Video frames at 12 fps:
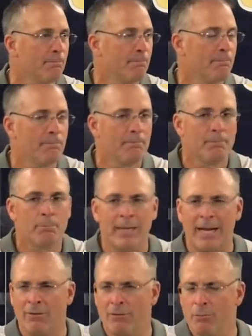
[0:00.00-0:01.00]
Pat, you. But
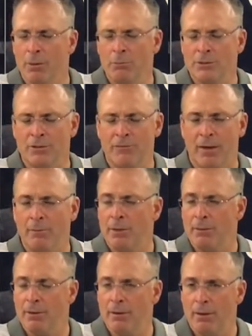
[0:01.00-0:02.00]
I was, what was it?
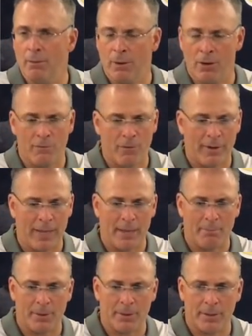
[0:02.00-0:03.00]
I went off on
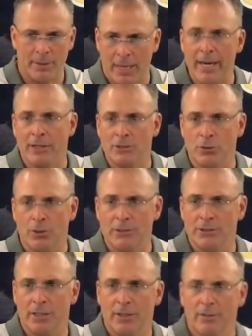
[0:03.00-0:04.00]
that, but uh, did I answer your
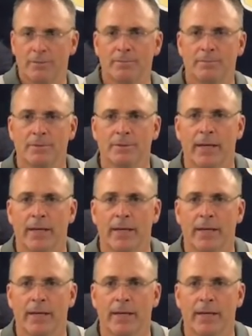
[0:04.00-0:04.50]
question? Yes, you did